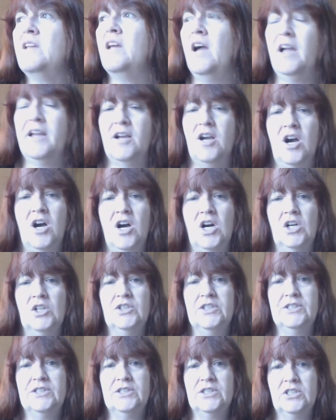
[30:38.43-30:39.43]
I
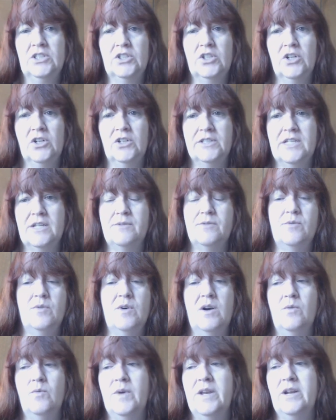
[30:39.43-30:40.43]
called, and the little girl told me,
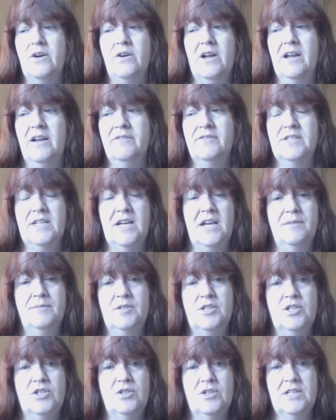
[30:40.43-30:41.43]
well, we don't have time
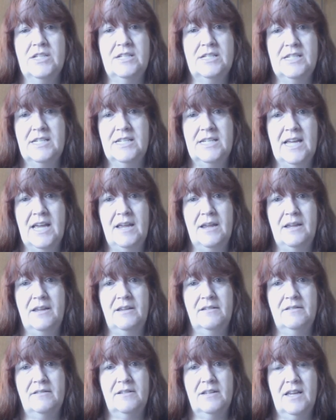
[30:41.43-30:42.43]
to do it today.
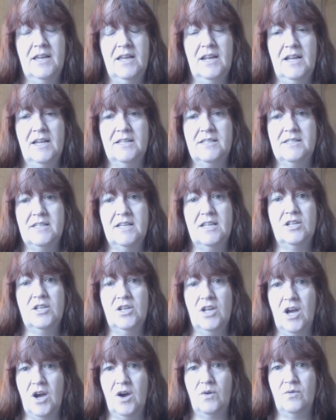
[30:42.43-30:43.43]
And I said,
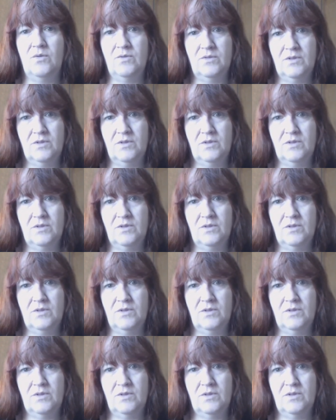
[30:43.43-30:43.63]
no,